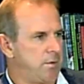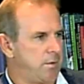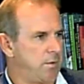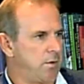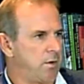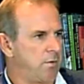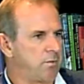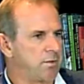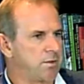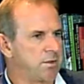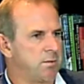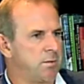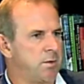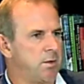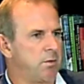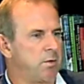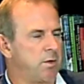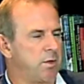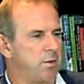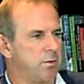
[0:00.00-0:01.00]
obviously
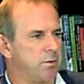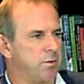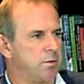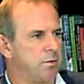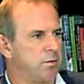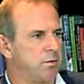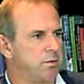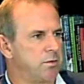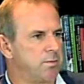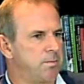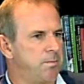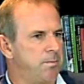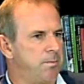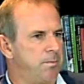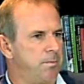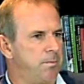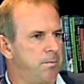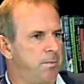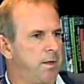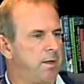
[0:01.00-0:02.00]
we're looking to do as
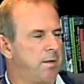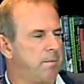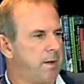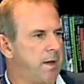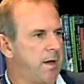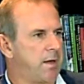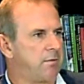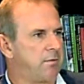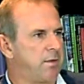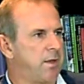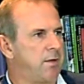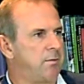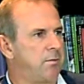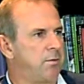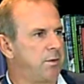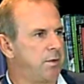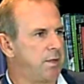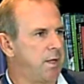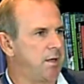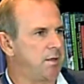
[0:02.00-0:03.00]
big a part of that
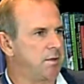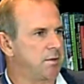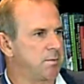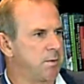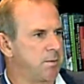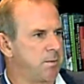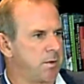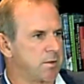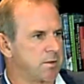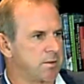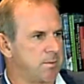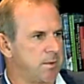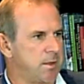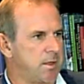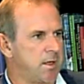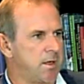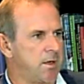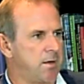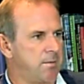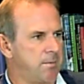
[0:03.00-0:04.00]
with debt as we possibly
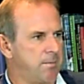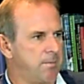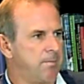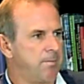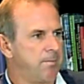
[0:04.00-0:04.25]
can.